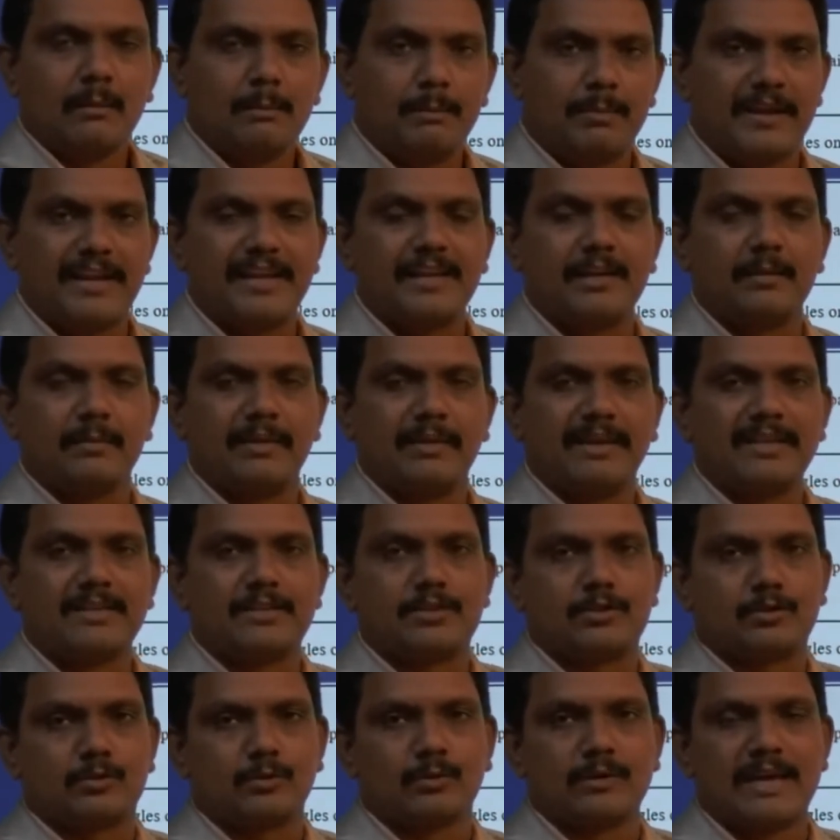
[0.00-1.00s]
Pair
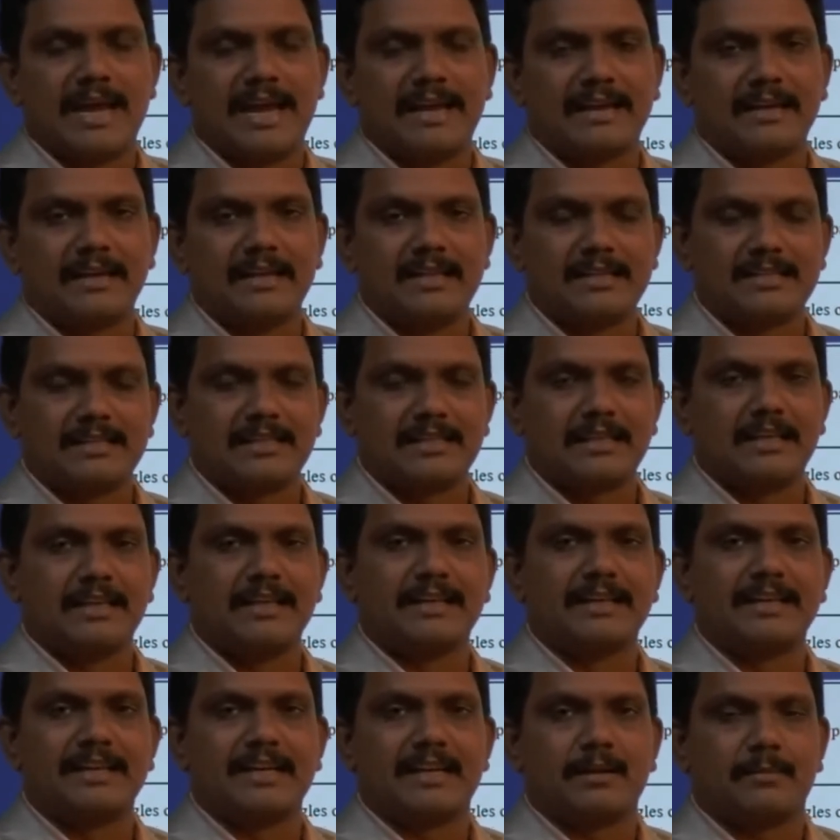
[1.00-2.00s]
means two angles.
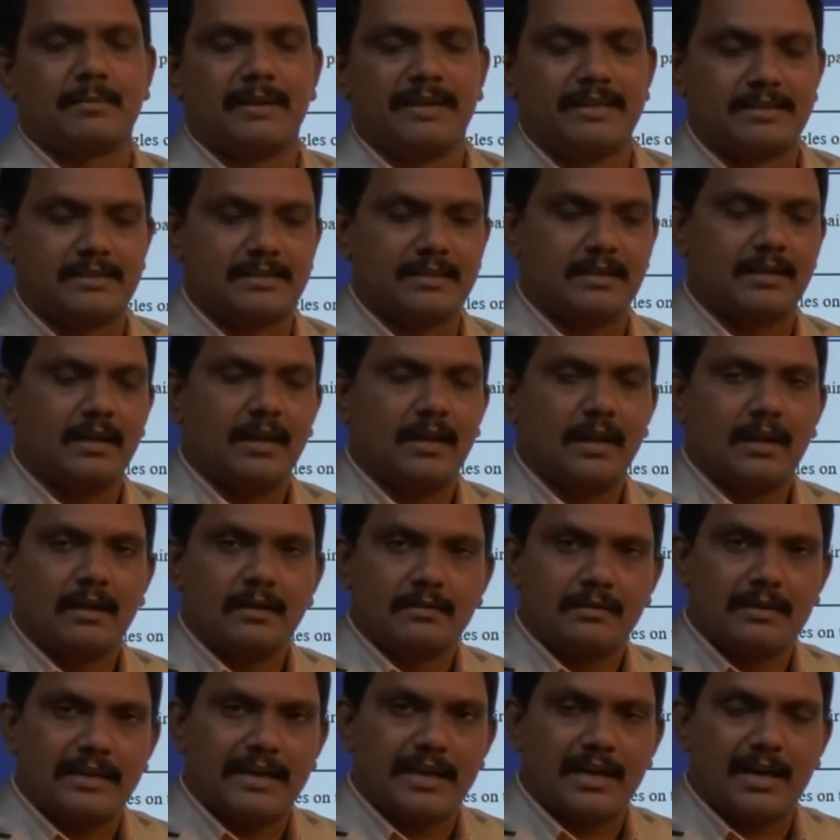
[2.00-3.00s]
Linear means
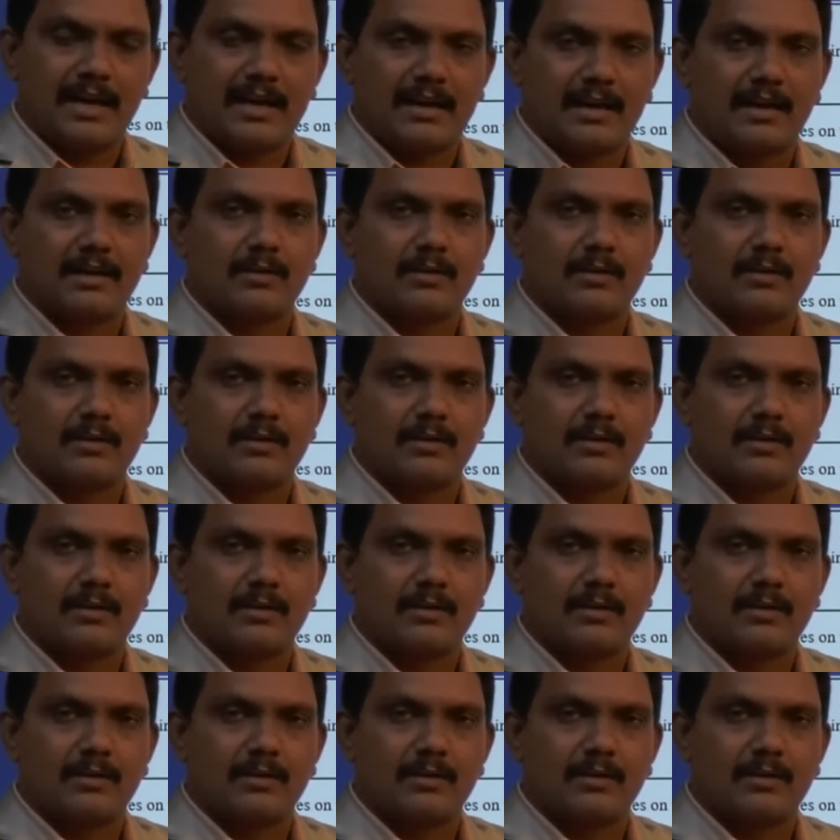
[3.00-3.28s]
they are